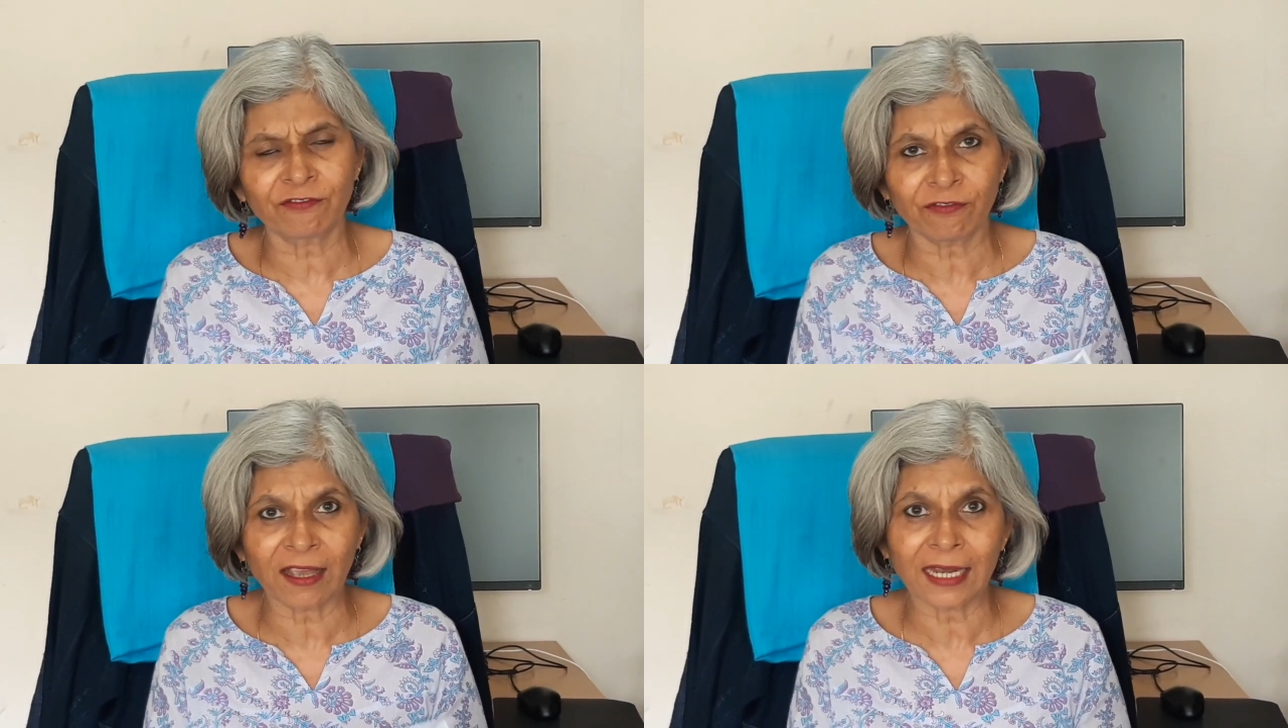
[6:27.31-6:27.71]

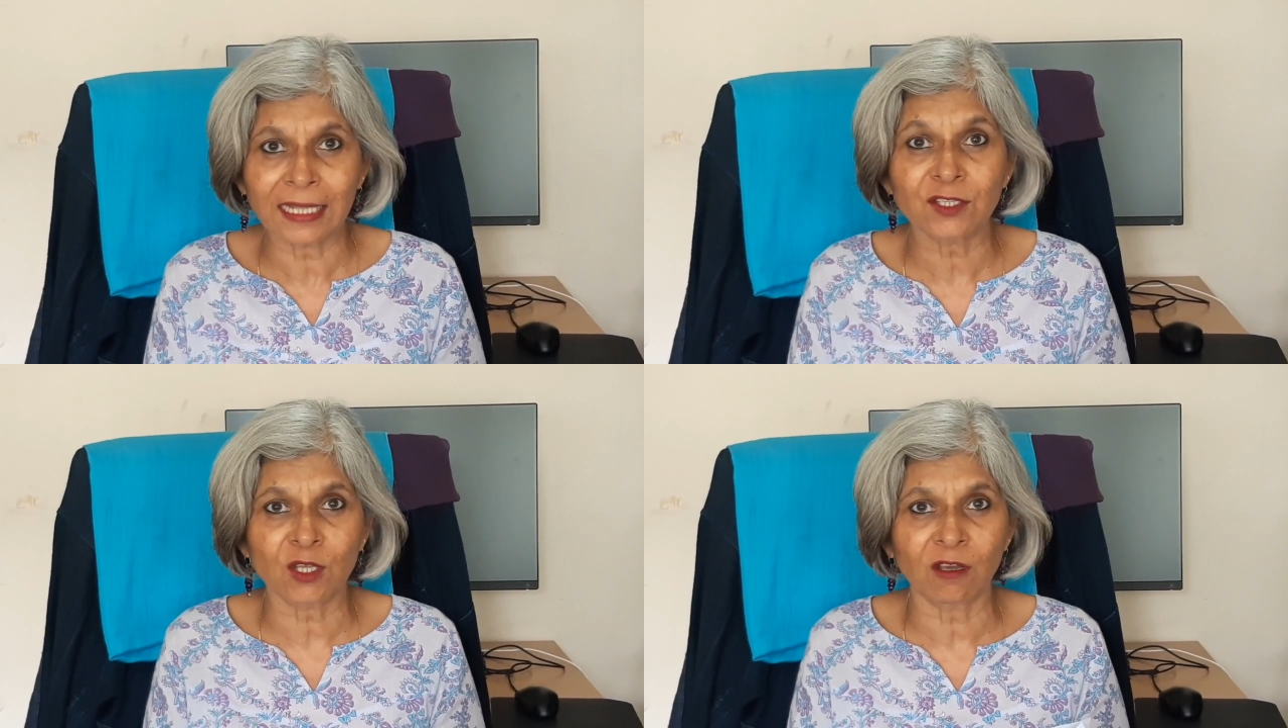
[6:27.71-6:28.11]

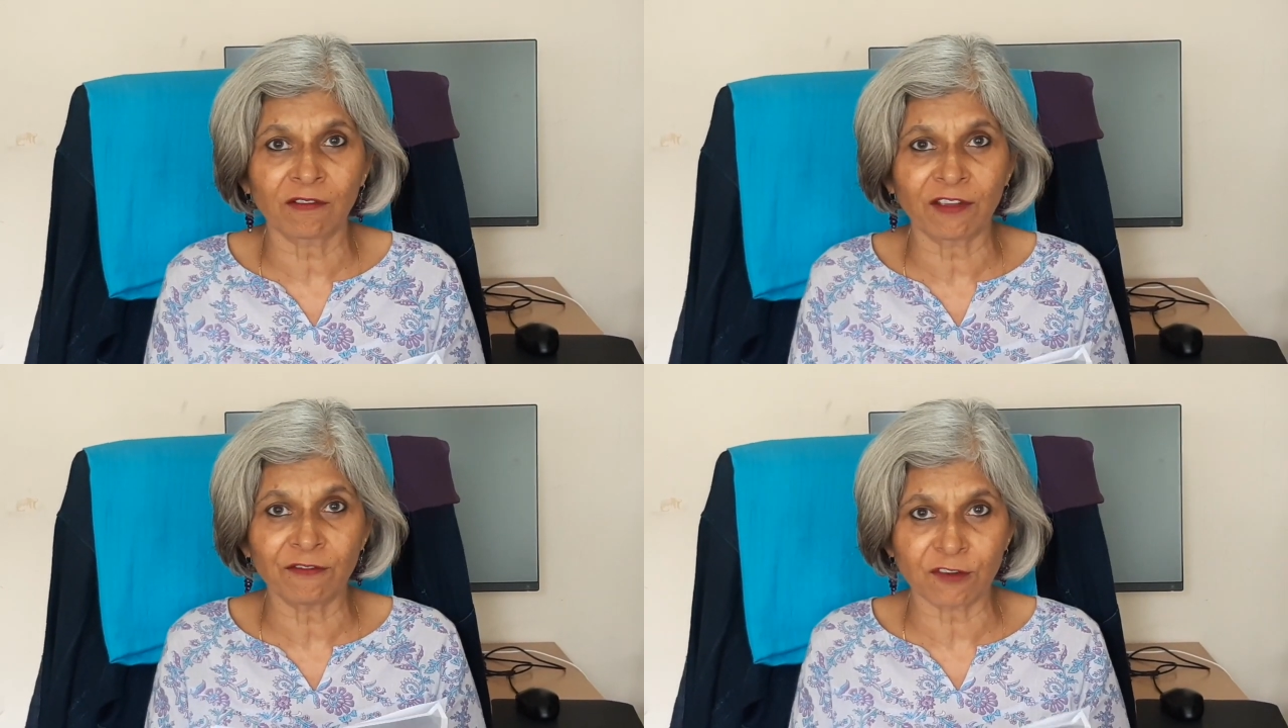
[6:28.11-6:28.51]
financing
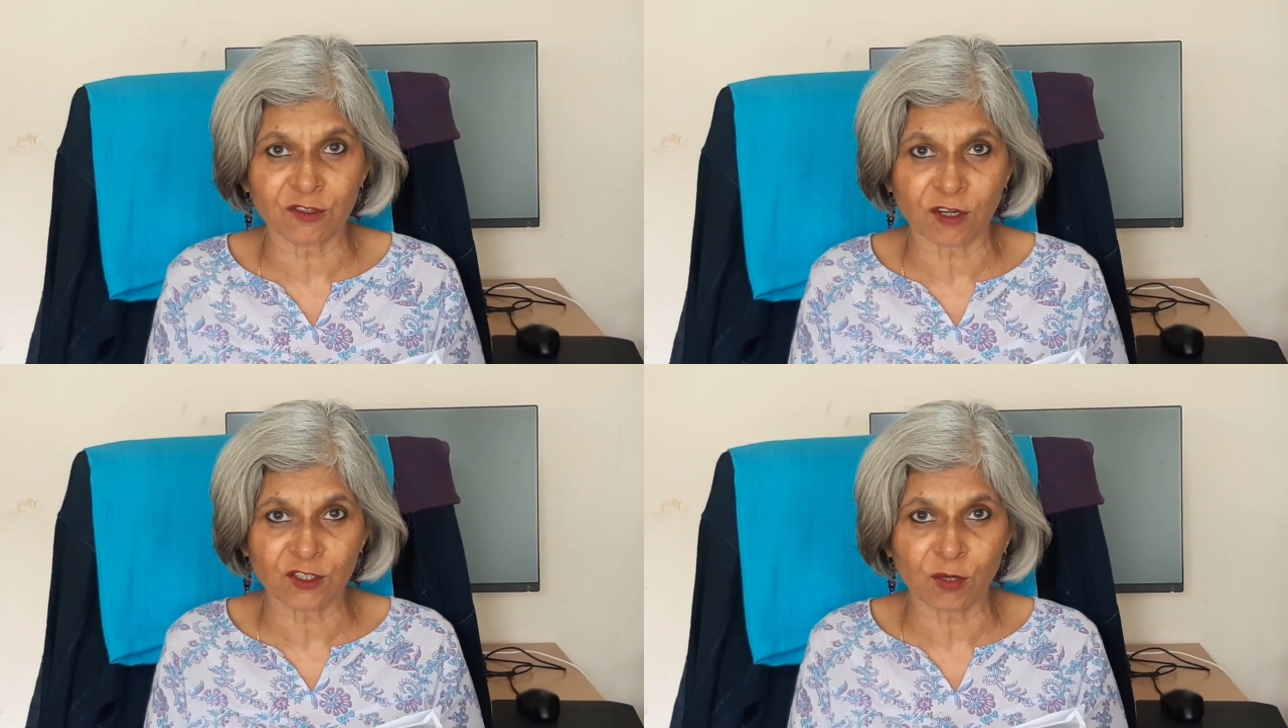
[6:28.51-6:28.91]
of
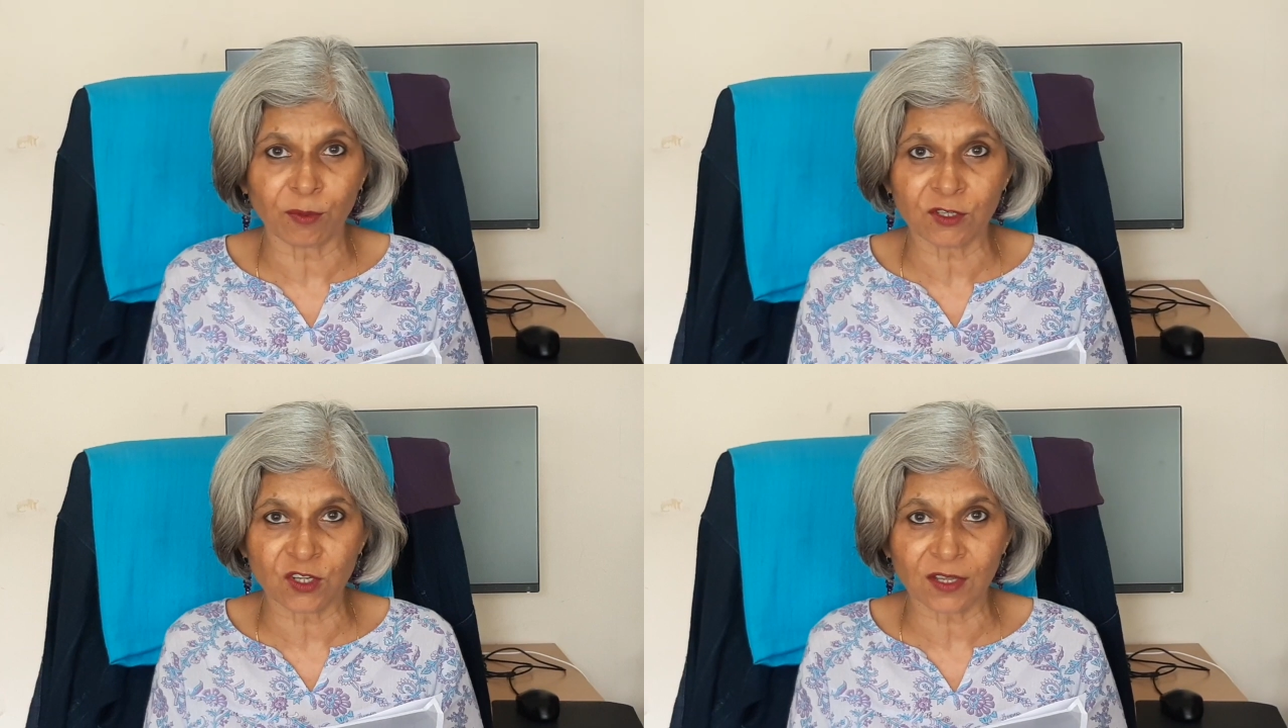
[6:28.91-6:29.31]
infrastructure
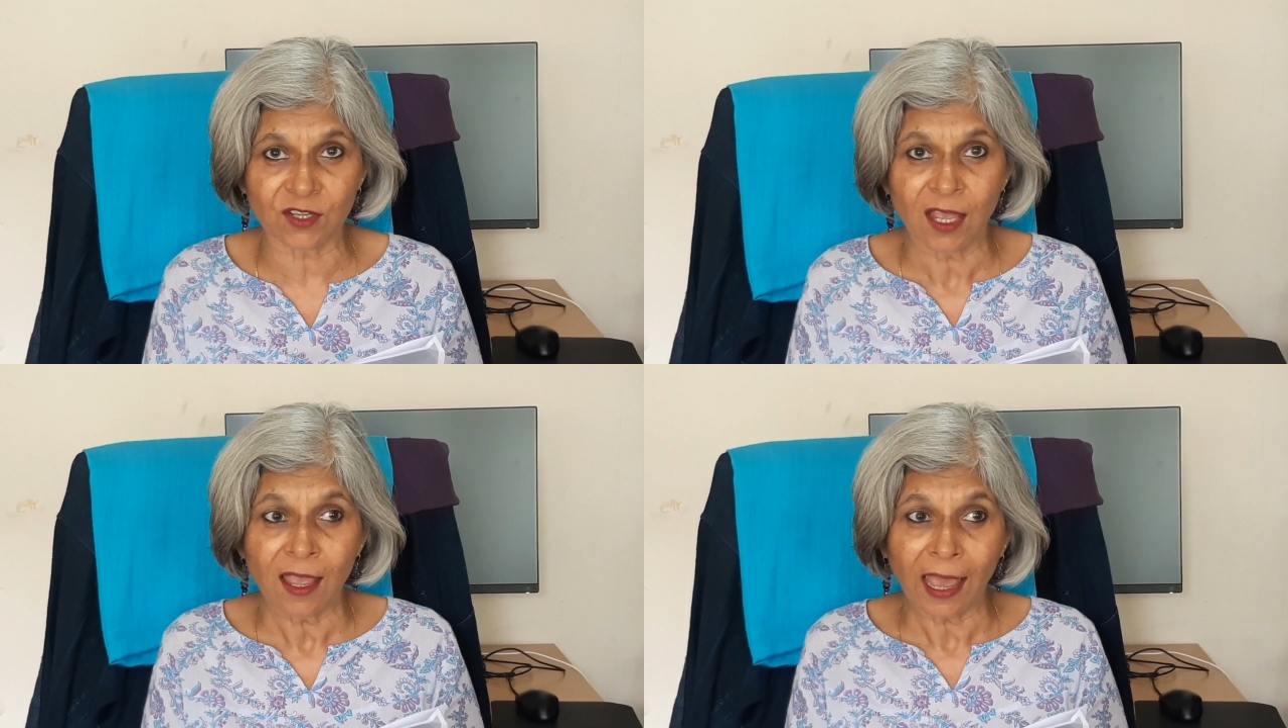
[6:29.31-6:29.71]
projects.